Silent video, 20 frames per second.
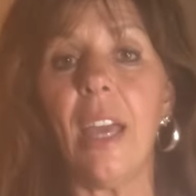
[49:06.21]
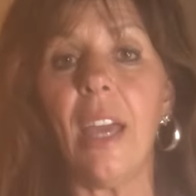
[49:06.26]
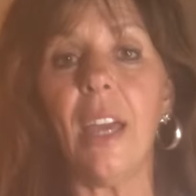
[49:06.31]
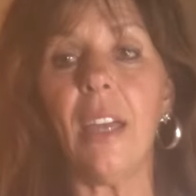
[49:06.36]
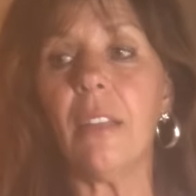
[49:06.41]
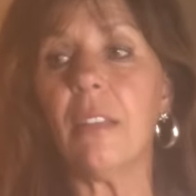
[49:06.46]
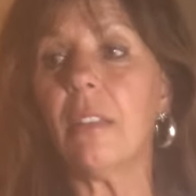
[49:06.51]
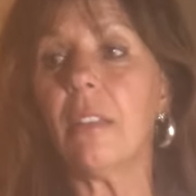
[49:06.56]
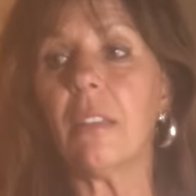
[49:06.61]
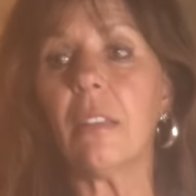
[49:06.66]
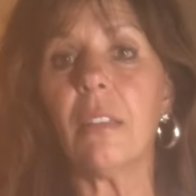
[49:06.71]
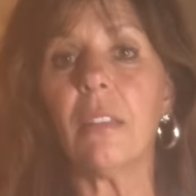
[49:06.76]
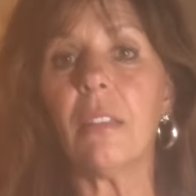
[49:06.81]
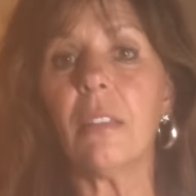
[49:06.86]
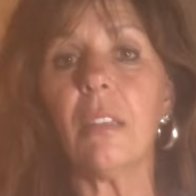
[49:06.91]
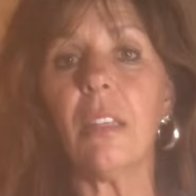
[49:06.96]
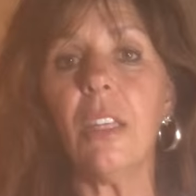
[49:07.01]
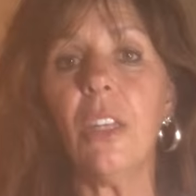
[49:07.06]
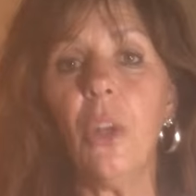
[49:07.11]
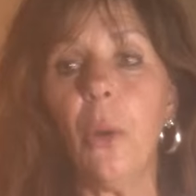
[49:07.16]
and,
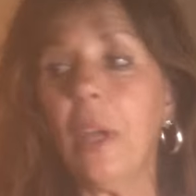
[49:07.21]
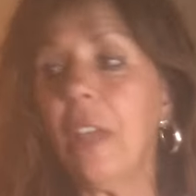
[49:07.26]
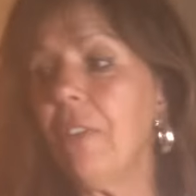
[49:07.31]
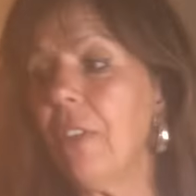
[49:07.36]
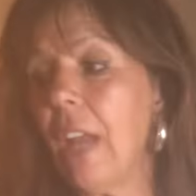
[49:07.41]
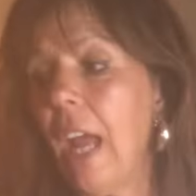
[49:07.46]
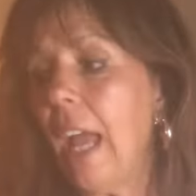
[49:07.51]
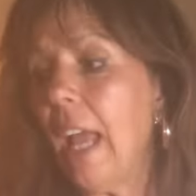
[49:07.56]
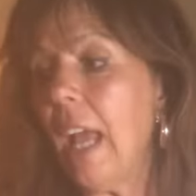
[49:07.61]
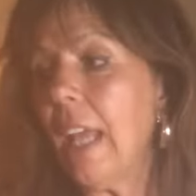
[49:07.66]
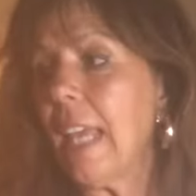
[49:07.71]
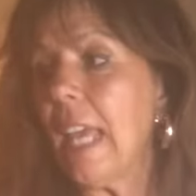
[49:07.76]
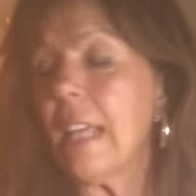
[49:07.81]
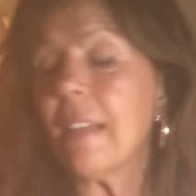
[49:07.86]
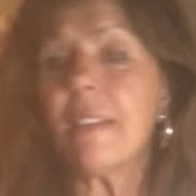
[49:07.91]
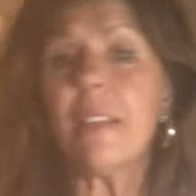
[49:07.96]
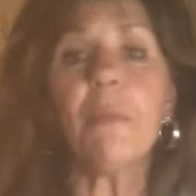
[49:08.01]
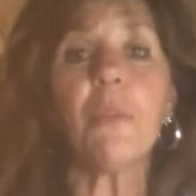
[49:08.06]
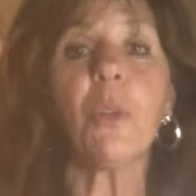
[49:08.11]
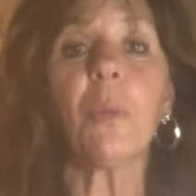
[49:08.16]
you know, even I, I
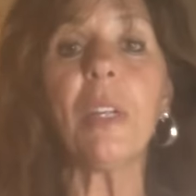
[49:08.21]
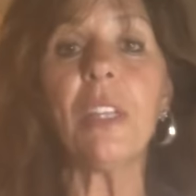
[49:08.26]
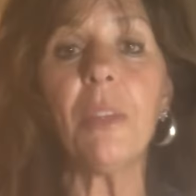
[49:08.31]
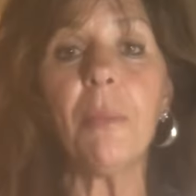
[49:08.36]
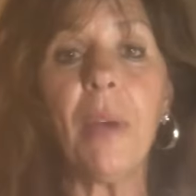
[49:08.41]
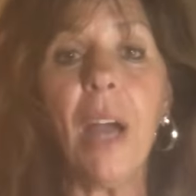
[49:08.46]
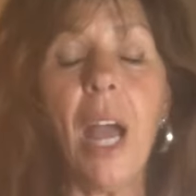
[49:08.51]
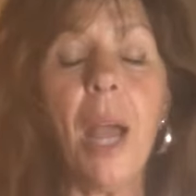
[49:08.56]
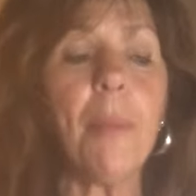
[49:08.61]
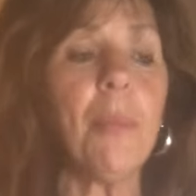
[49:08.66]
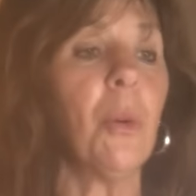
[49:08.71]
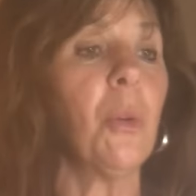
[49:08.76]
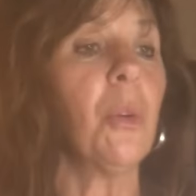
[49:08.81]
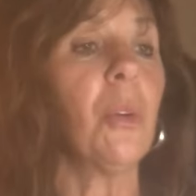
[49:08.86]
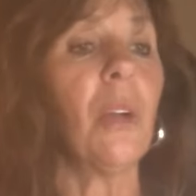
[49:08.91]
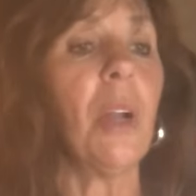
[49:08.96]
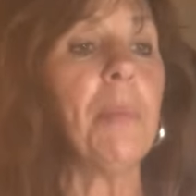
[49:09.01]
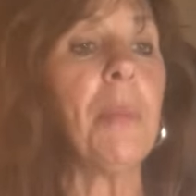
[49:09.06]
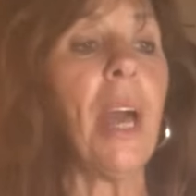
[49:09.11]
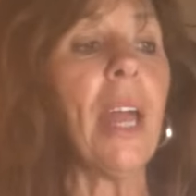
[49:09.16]
can't seem to read the Bible
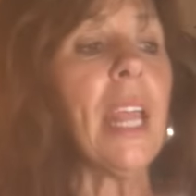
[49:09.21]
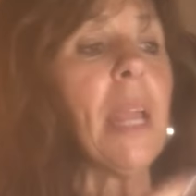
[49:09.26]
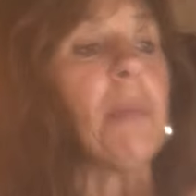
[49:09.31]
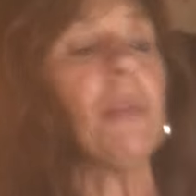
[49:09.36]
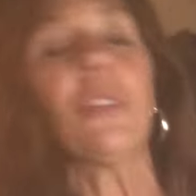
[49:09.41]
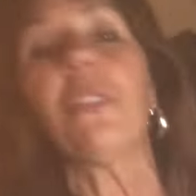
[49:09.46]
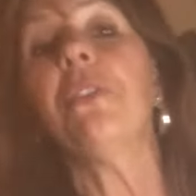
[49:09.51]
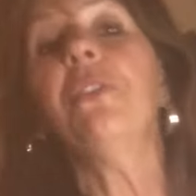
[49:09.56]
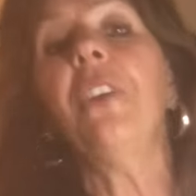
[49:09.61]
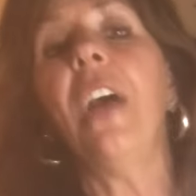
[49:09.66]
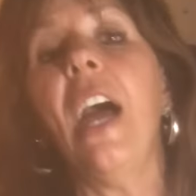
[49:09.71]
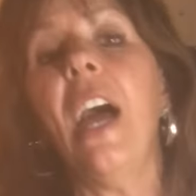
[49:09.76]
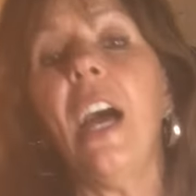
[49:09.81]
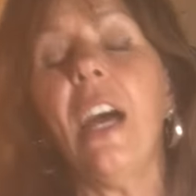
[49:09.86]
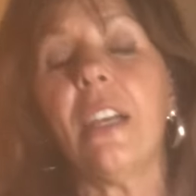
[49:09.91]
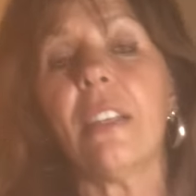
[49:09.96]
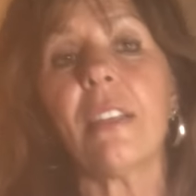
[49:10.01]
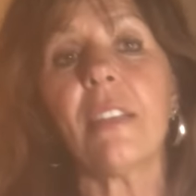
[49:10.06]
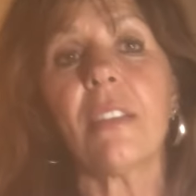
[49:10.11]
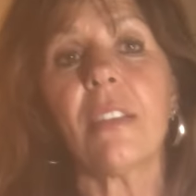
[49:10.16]
or I'm not able to
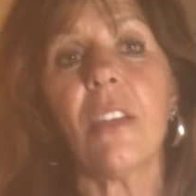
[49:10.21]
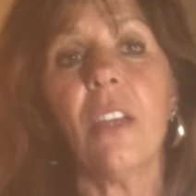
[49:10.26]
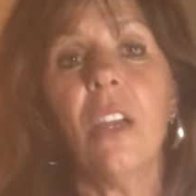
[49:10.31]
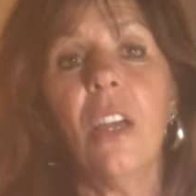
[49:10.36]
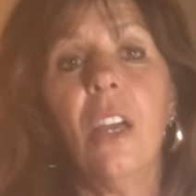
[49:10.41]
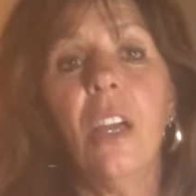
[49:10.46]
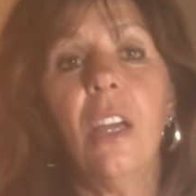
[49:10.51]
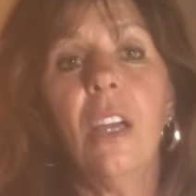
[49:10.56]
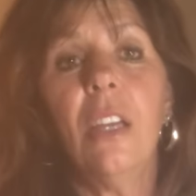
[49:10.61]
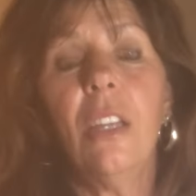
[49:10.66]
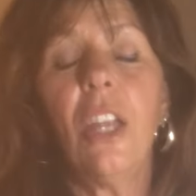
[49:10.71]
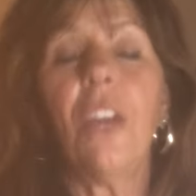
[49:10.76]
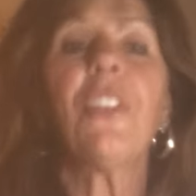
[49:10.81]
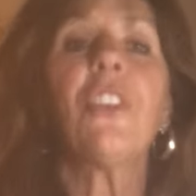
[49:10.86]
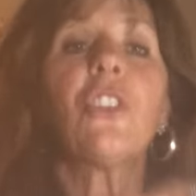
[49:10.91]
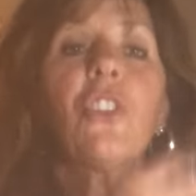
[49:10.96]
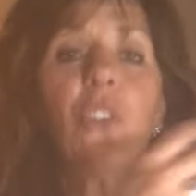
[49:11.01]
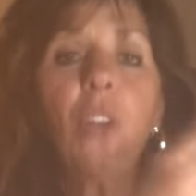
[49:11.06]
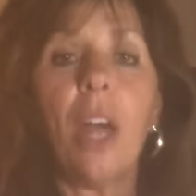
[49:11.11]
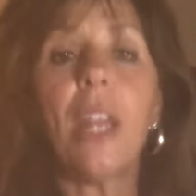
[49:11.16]
fast, not
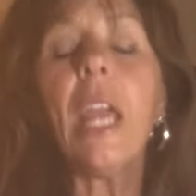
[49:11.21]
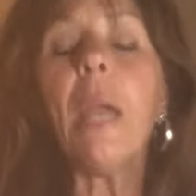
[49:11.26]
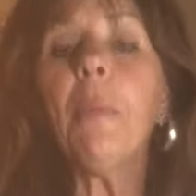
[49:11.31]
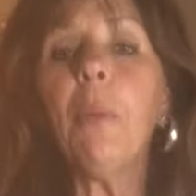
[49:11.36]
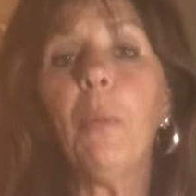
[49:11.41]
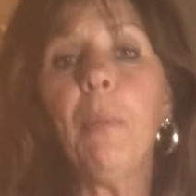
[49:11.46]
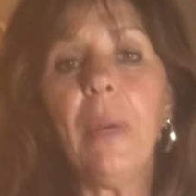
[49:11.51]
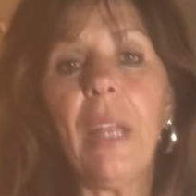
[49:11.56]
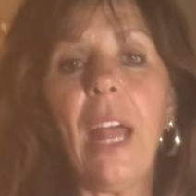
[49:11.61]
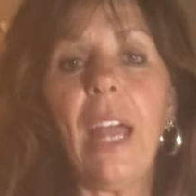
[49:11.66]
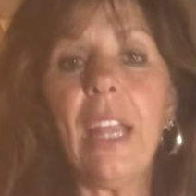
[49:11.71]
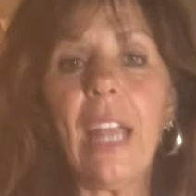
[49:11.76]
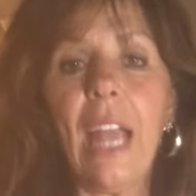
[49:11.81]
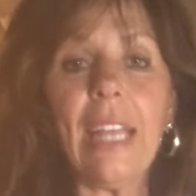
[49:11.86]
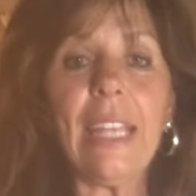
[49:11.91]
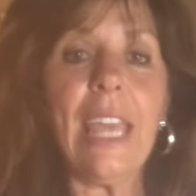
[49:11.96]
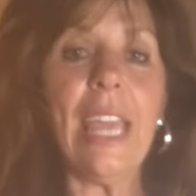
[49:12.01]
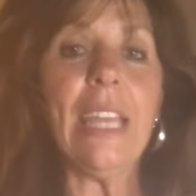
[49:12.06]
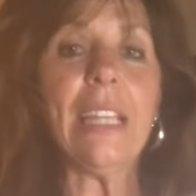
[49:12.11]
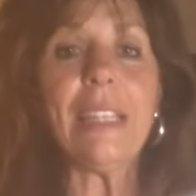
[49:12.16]
that you're not able, but I, I,
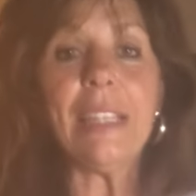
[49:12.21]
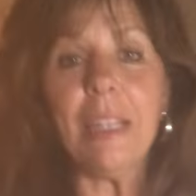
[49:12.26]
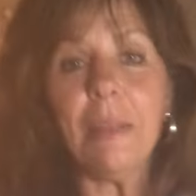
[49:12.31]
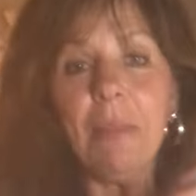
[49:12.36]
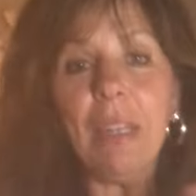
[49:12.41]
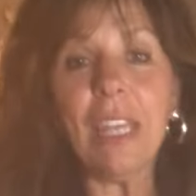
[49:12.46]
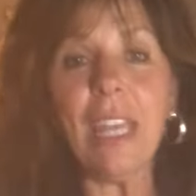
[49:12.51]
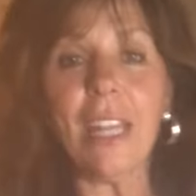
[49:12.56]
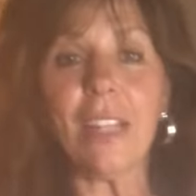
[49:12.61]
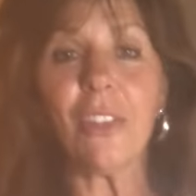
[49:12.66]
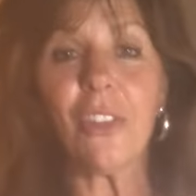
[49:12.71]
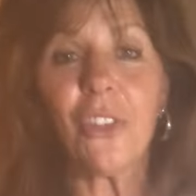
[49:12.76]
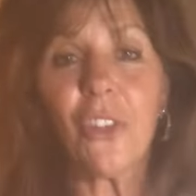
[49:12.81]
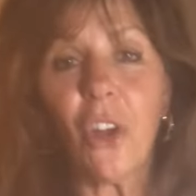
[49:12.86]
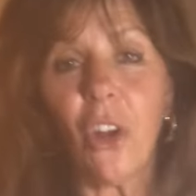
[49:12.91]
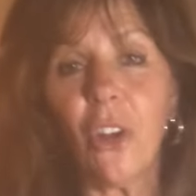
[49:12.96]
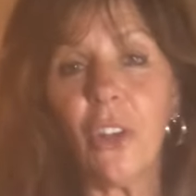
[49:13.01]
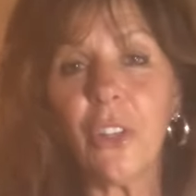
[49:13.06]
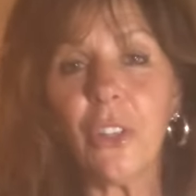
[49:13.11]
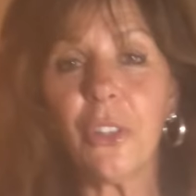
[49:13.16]
can't seem to get it
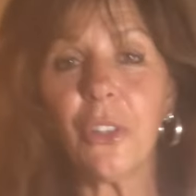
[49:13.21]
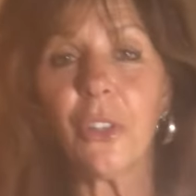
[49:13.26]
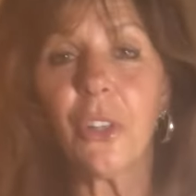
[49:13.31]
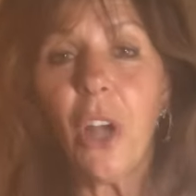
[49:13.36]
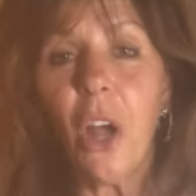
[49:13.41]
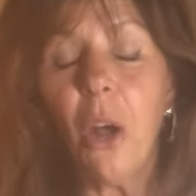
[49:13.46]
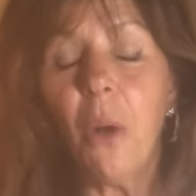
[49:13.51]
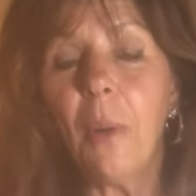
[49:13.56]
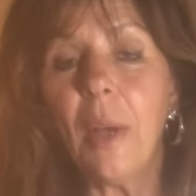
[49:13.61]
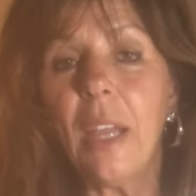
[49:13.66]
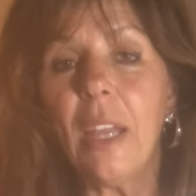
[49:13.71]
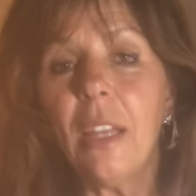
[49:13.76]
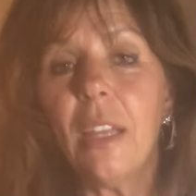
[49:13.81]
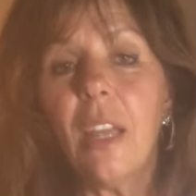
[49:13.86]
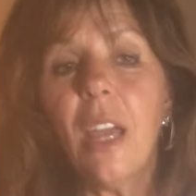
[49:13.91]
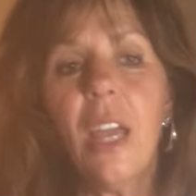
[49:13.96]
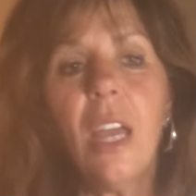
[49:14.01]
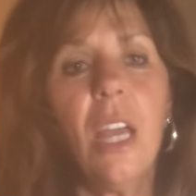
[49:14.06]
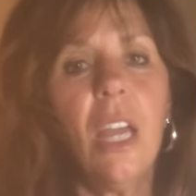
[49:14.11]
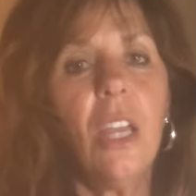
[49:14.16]
started or
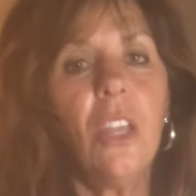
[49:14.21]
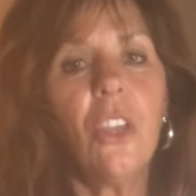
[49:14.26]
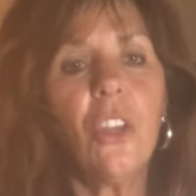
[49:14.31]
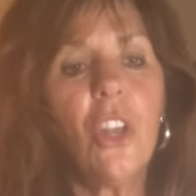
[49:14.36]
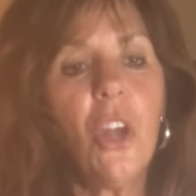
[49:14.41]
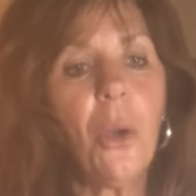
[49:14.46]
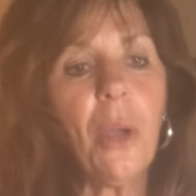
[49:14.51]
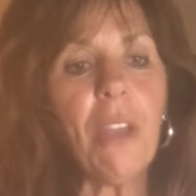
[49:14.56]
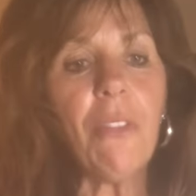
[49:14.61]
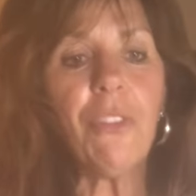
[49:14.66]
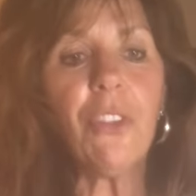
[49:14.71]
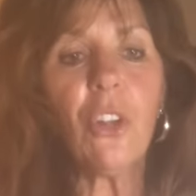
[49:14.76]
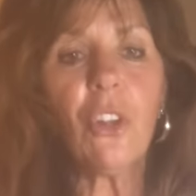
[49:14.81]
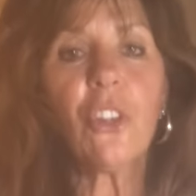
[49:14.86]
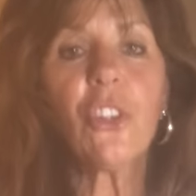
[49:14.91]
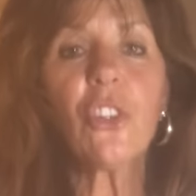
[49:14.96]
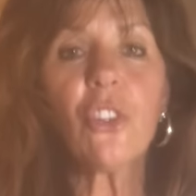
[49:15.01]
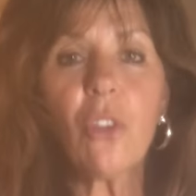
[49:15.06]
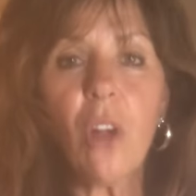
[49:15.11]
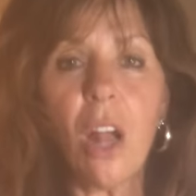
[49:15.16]
going. You know, if you're
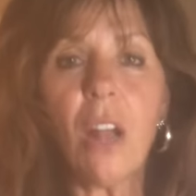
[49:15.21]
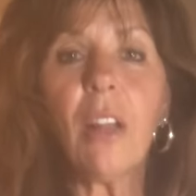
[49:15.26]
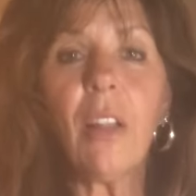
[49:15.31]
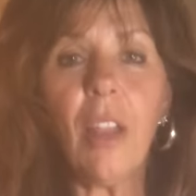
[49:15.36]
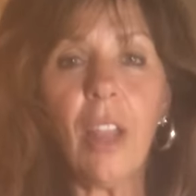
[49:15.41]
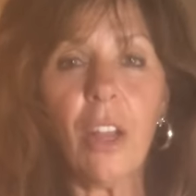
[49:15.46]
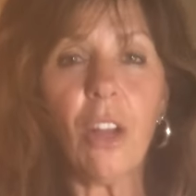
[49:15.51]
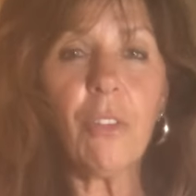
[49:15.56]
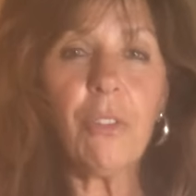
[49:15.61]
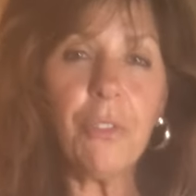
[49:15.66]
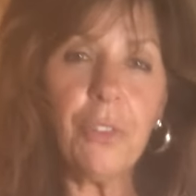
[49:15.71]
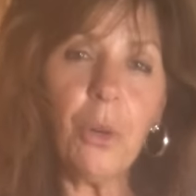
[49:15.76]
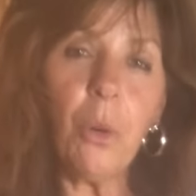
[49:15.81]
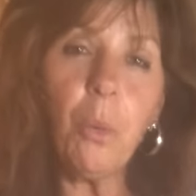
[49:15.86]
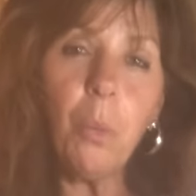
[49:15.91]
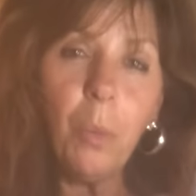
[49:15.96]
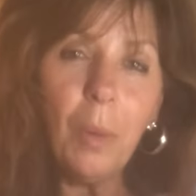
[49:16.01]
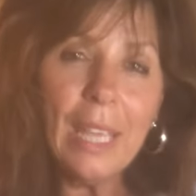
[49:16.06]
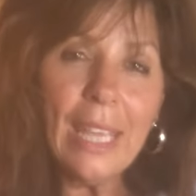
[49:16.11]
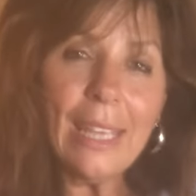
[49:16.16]
struggling or feel
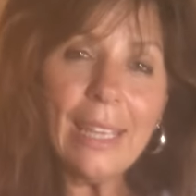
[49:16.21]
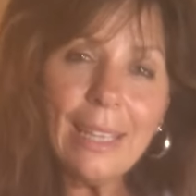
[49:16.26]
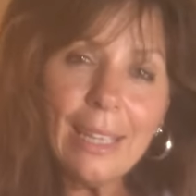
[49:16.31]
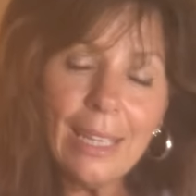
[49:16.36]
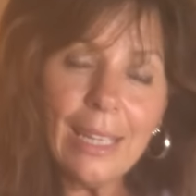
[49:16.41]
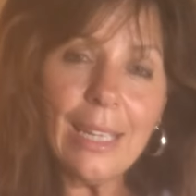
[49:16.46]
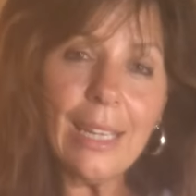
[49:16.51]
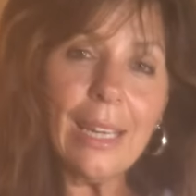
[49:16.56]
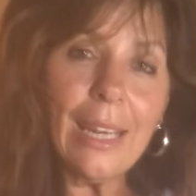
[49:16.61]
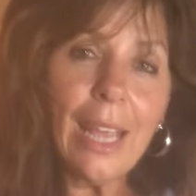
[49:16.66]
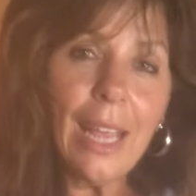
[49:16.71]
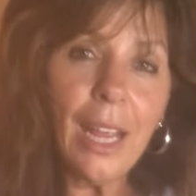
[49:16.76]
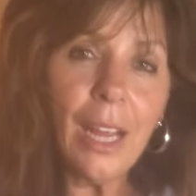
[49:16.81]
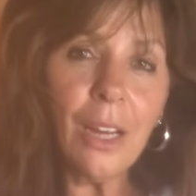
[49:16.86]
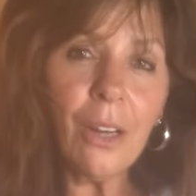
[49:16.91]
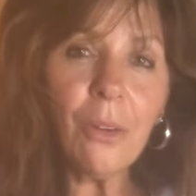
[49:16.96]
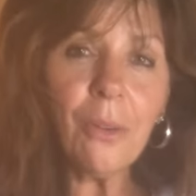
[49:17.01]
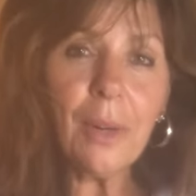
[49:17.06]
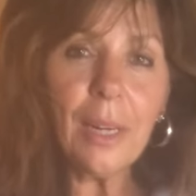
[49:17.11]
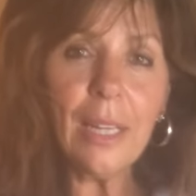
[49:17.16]
weak in an
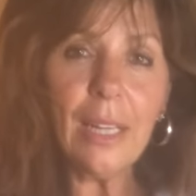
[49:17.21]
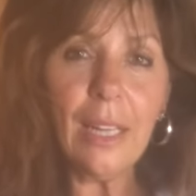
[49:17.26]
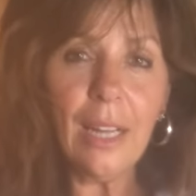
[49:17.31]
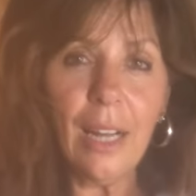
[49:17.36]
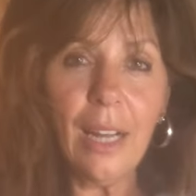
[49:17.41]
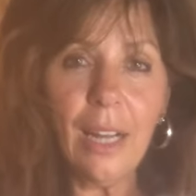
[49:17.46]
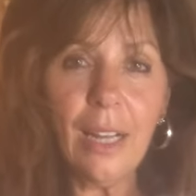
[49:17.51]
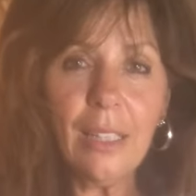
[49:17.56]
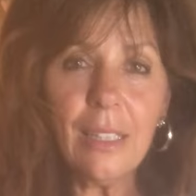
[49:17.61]
area,